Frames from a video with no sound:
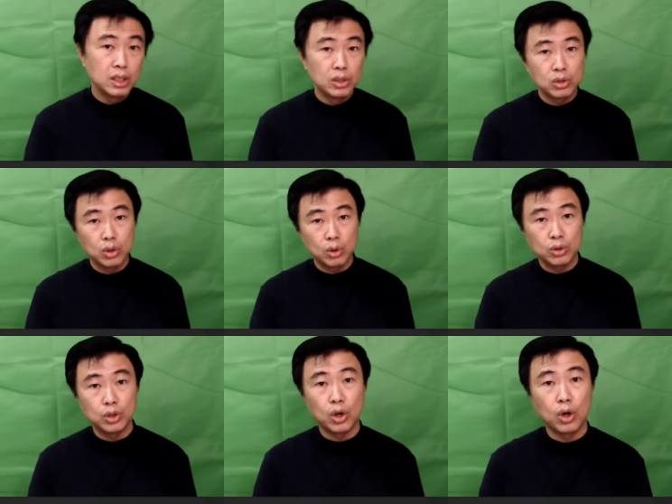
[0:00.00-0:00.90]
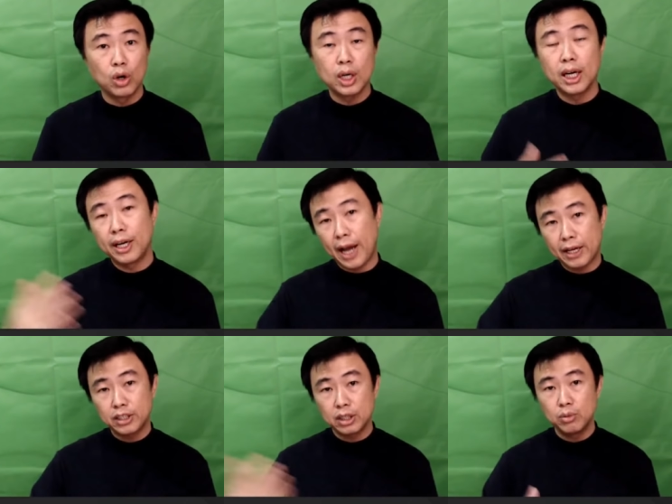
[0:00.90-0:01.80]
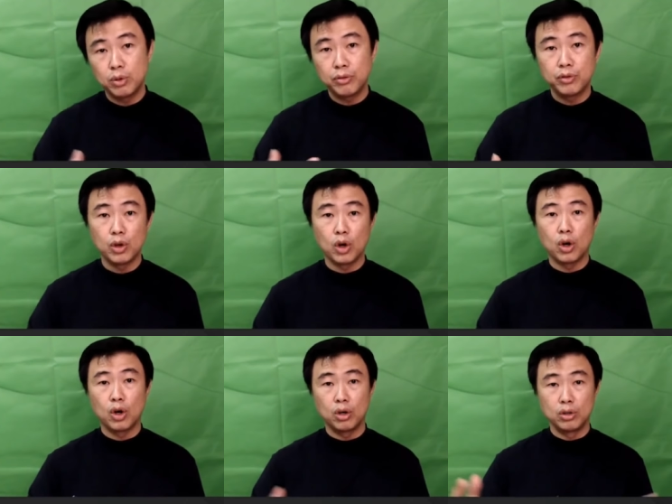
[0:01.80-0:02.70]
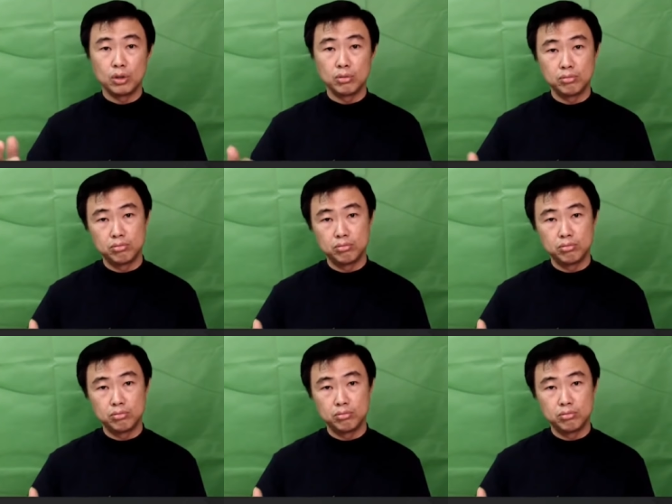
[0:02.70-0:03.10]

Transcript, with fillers: So your connection with your, you know,